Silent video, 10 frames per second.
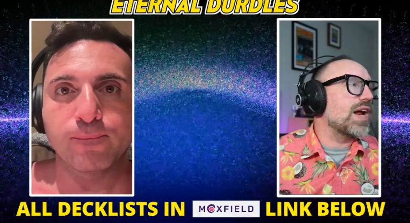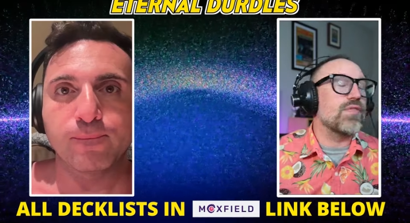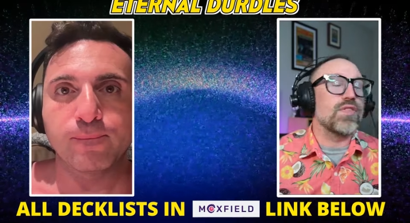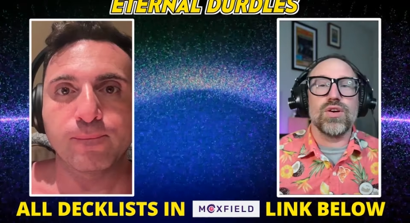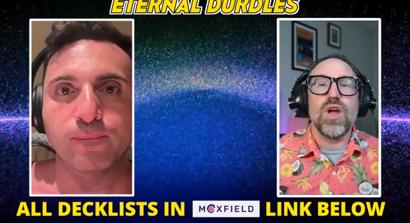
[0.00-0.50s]

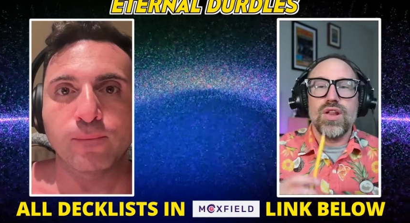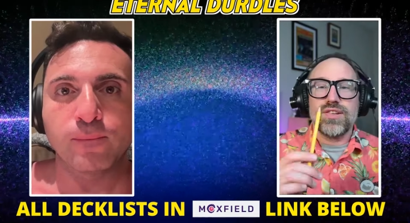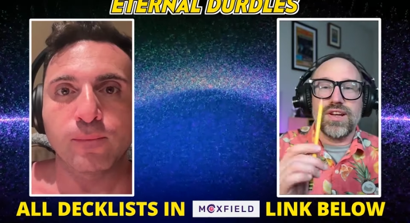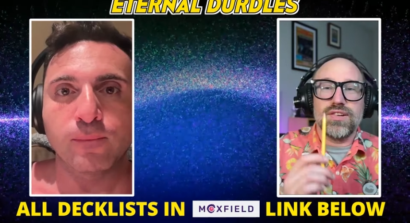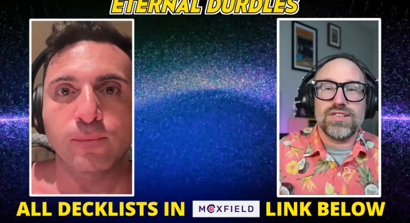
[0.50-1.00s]
Speaker 1: tied for third.
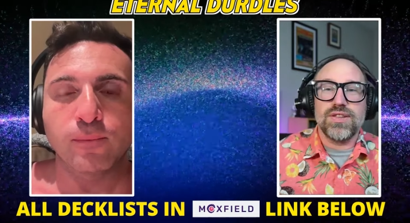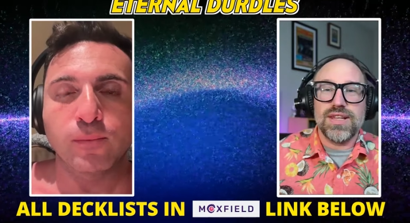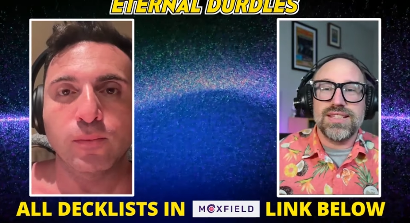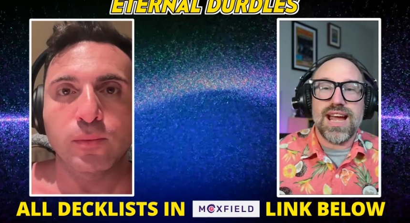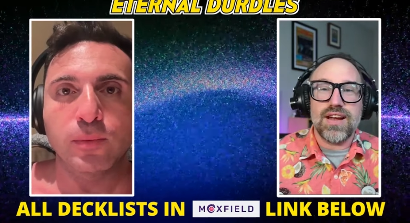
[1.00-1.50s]
So so
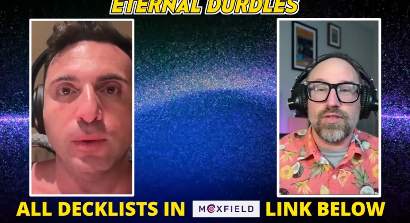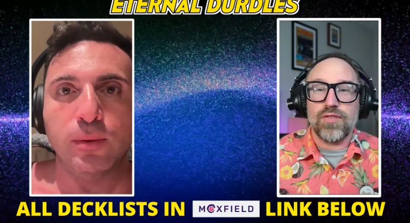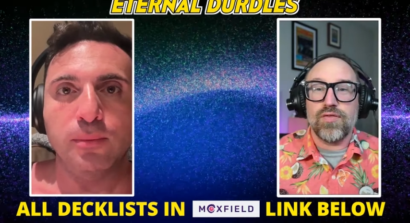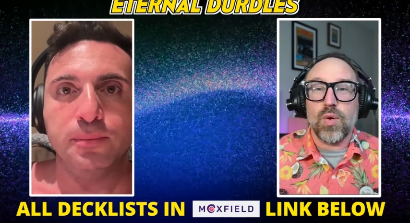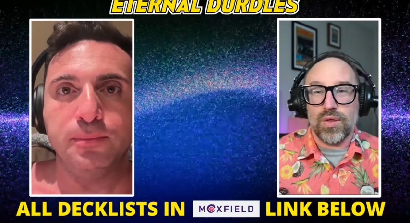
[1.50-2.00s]
then tied
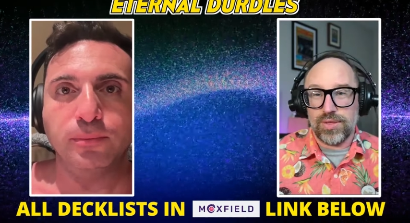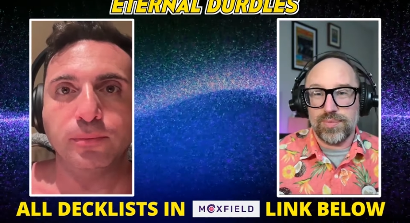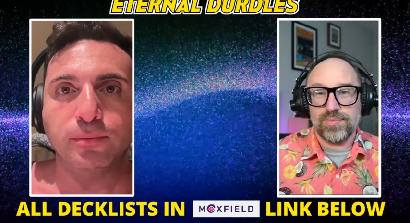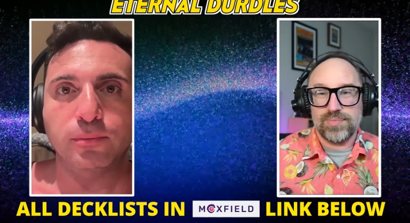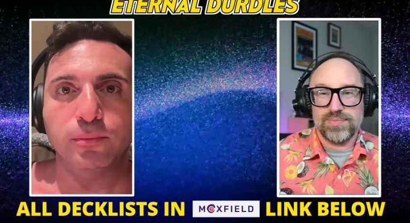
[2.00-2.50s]
for
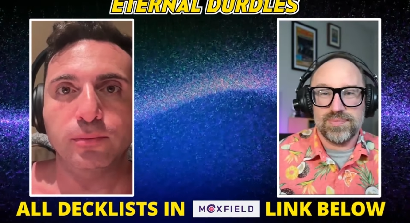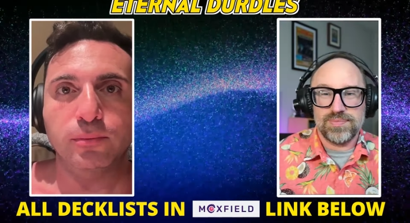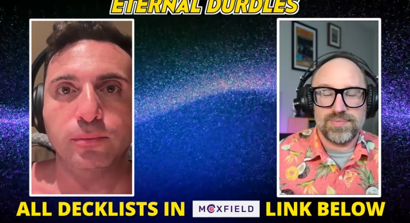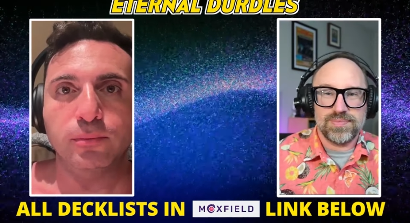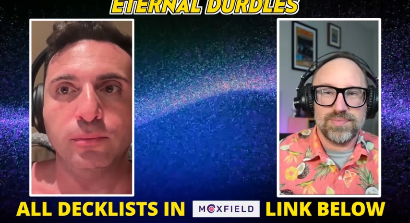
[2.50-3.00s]
fourth.
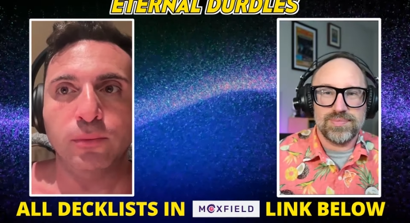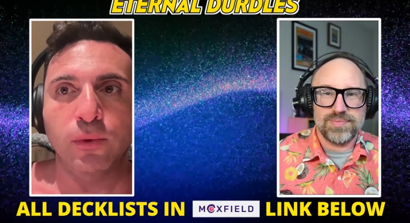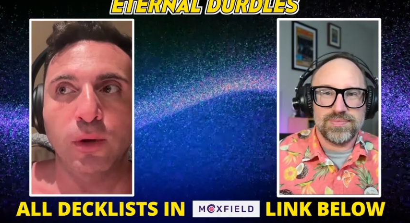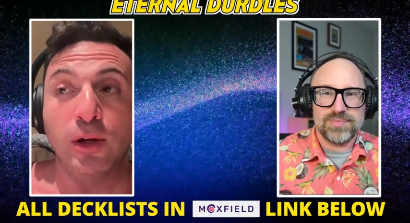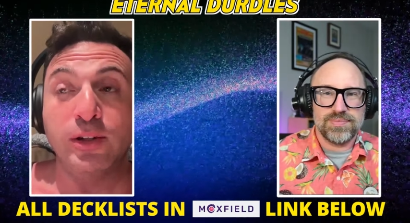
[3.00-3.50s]

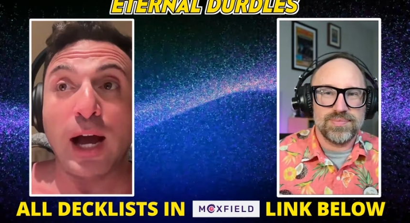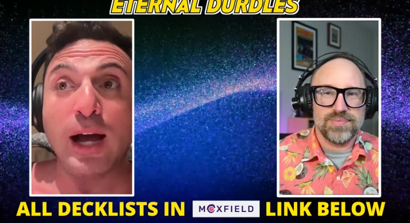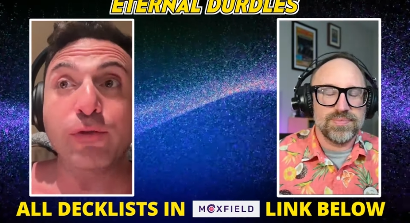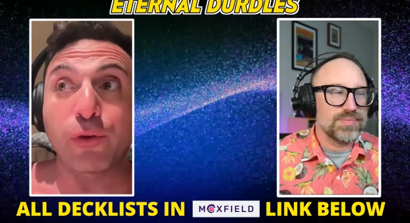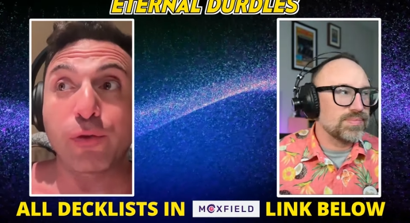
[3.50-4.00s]

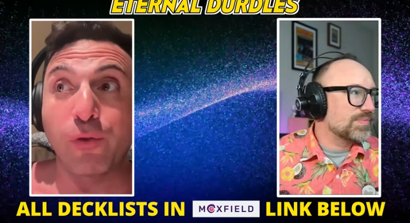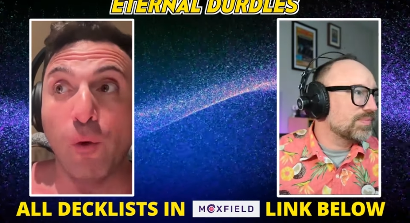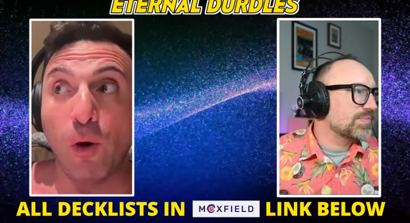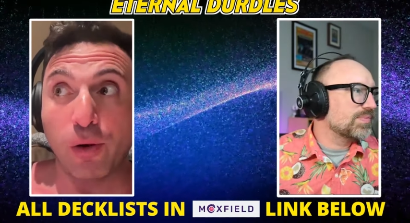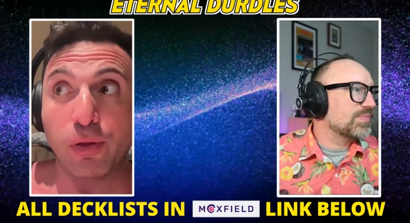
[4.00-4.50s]
Speaker 2: Tied for
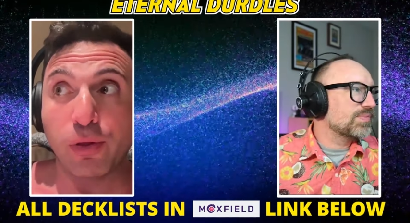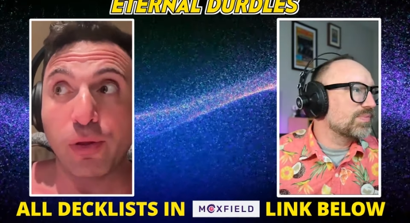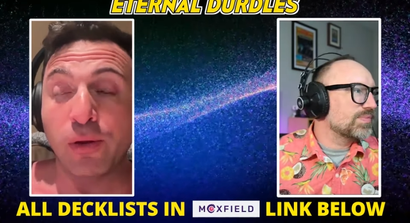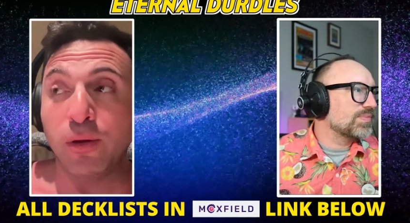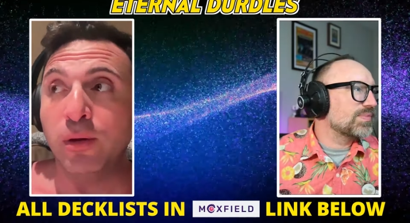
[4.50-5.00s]

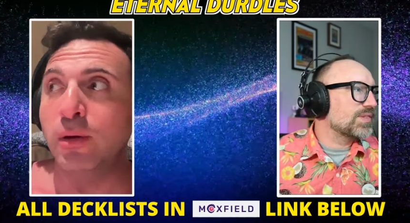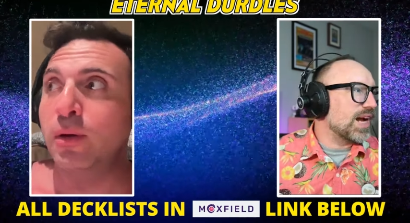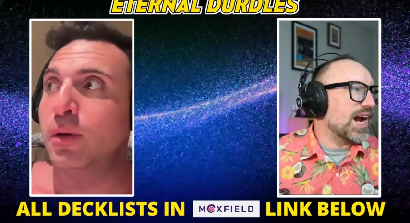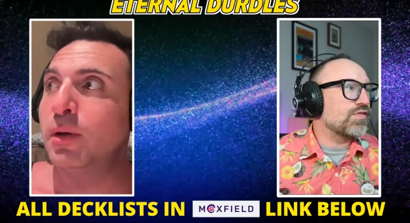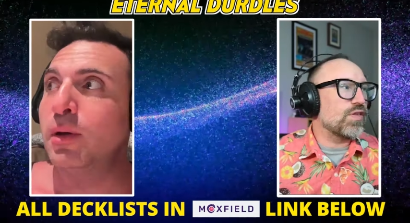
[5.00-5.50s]
fourth.
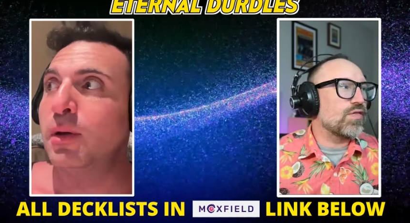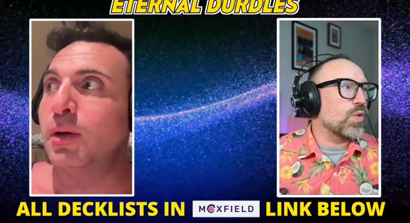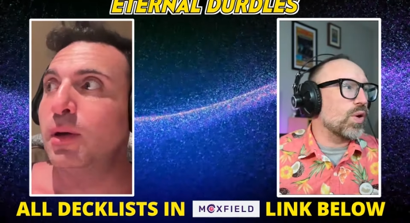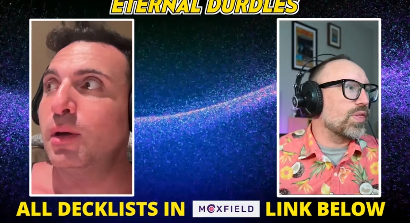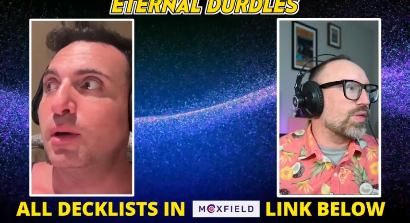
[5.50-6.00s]
Speaker 1: Tied for
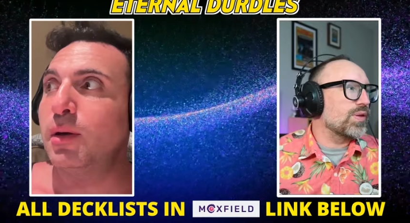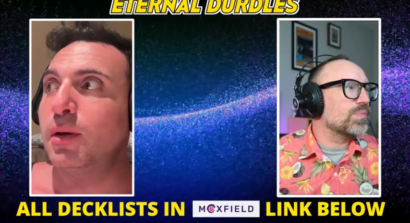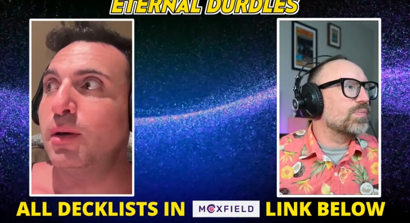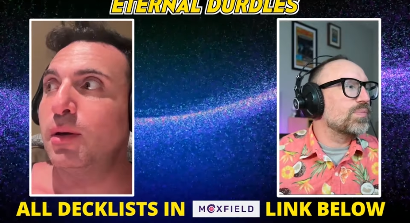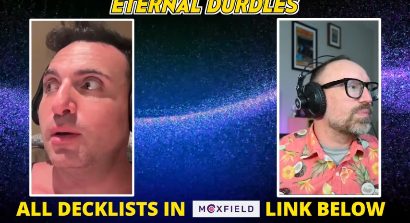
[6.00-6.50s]
fourth.
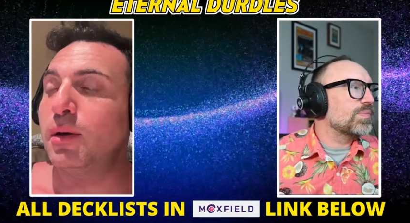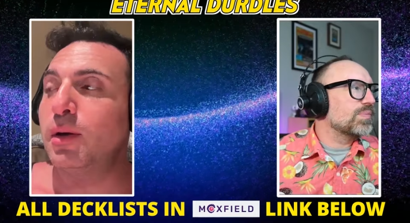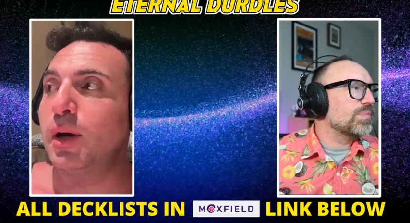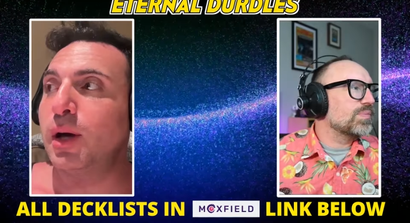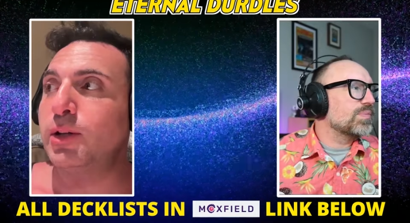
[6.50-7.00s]

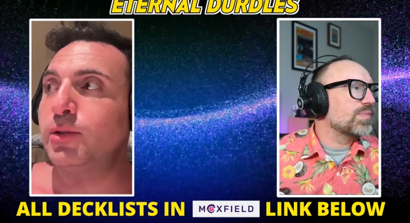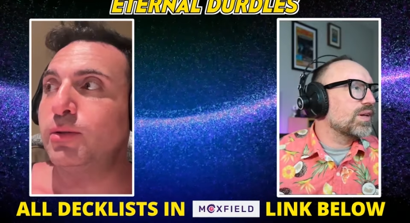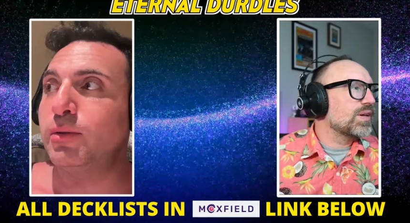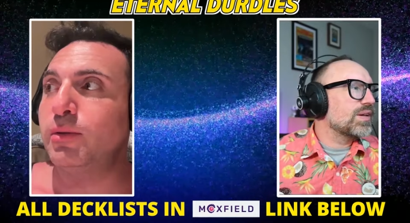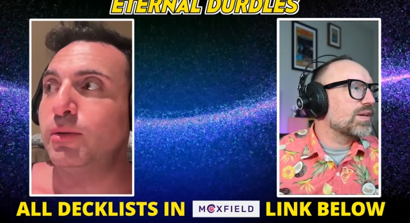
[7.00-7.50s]
Speaker 2: Uh,
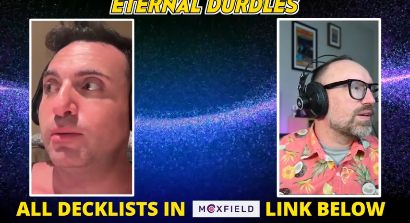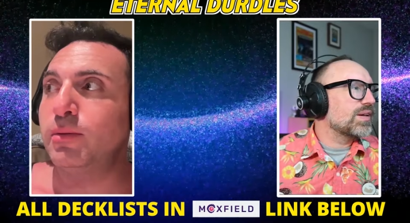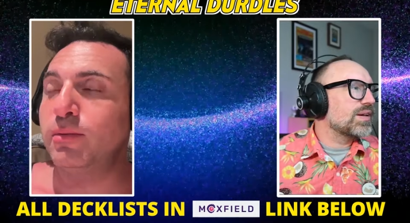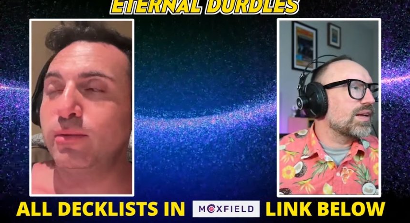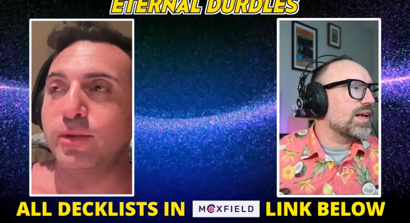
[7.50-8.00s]

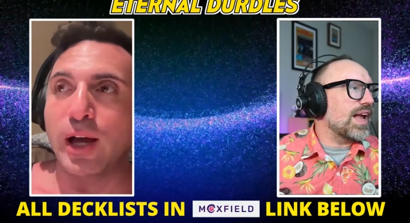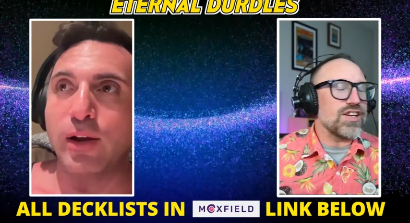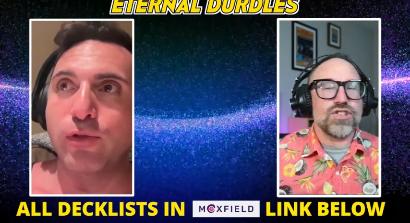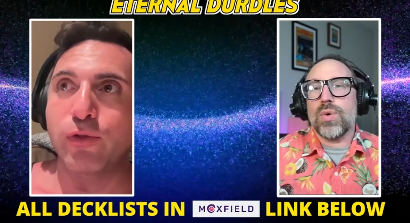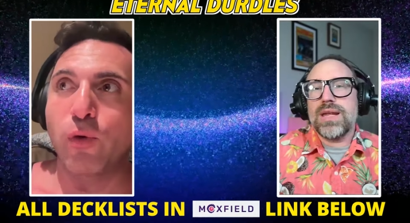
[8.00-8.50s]

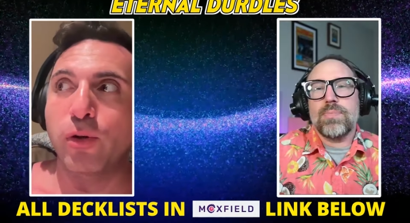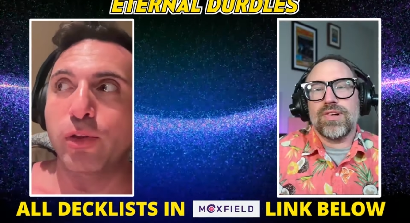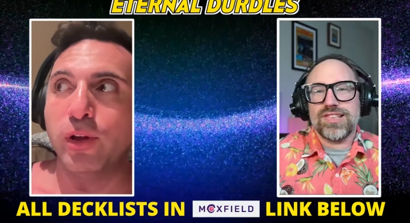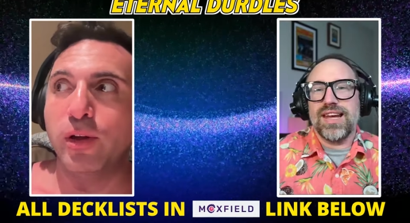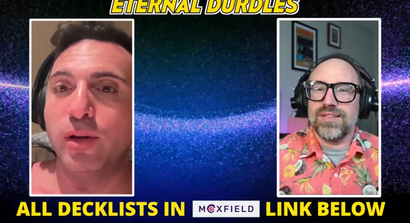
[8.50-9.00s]
at twenty
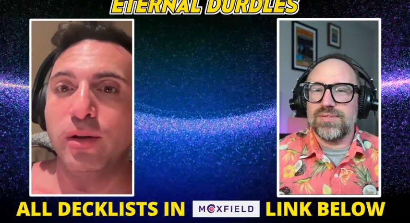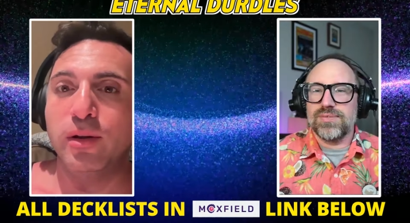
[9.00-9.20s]
percent.